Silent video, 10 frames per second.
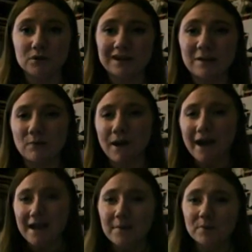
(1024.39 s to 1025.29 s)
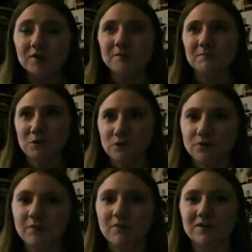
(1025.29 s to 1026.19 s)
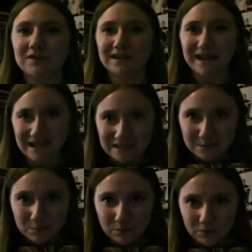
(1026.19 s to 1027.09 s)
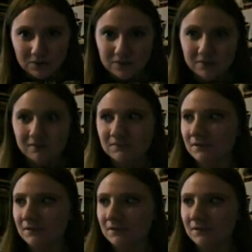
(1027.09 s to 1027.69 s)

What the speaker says: like YA books, middle grade books, kids books,